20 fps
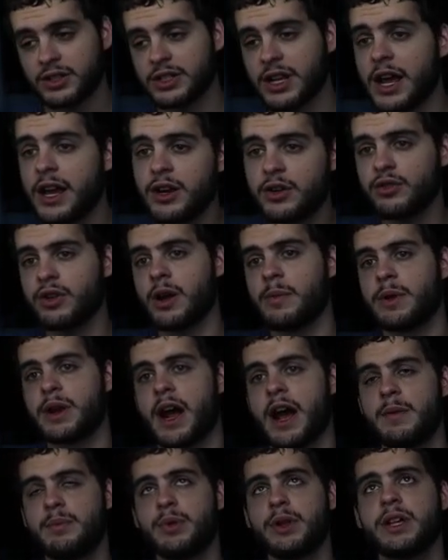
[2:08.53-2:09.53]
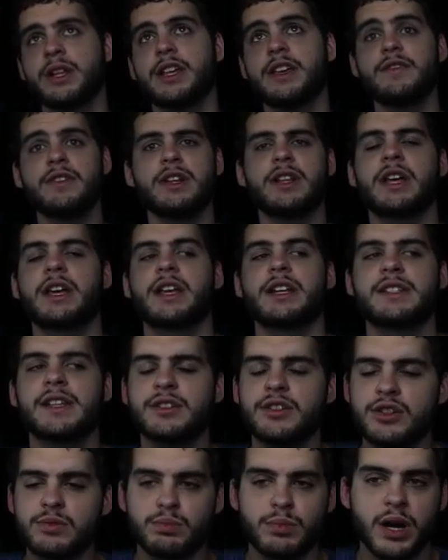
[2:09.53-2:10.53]
And I agree. I mean, I play even like it's not
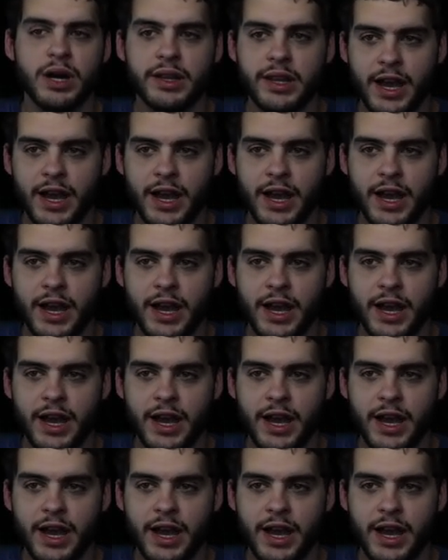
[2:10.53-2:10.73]
just MUT.